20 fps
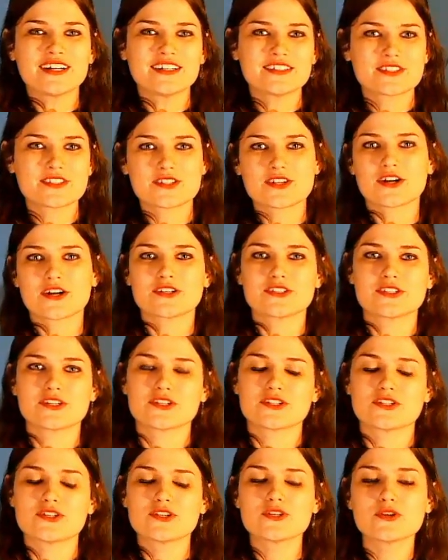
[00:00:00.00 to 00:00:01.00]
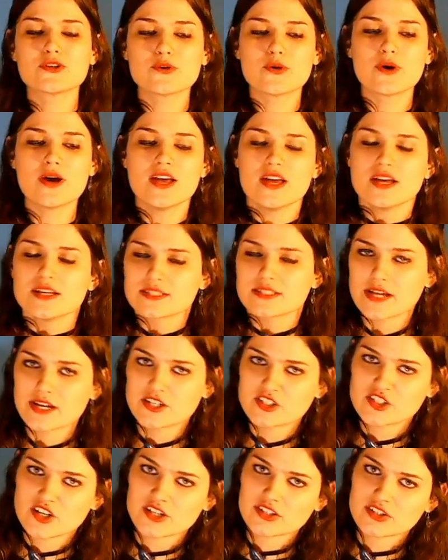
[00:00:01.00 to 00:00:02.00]
start to
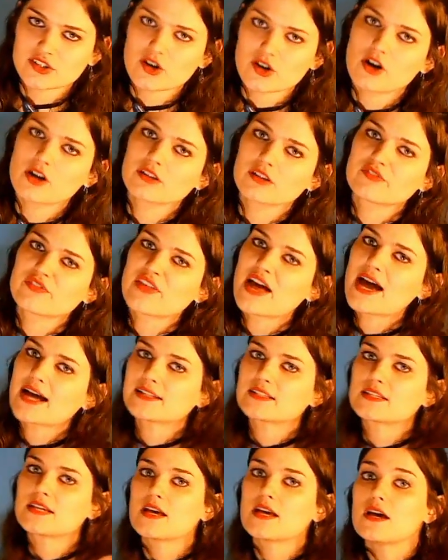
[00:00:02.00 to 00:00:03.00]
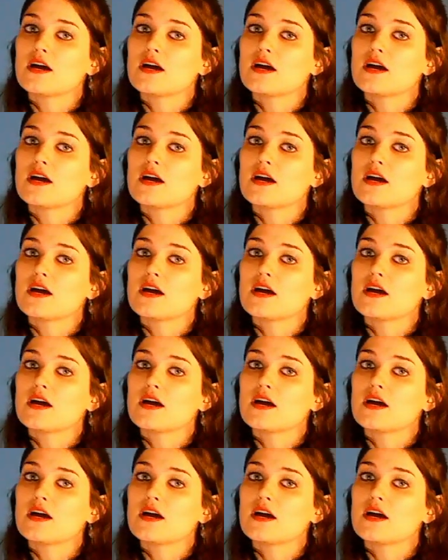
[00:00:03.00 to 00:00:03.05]
digest all of that.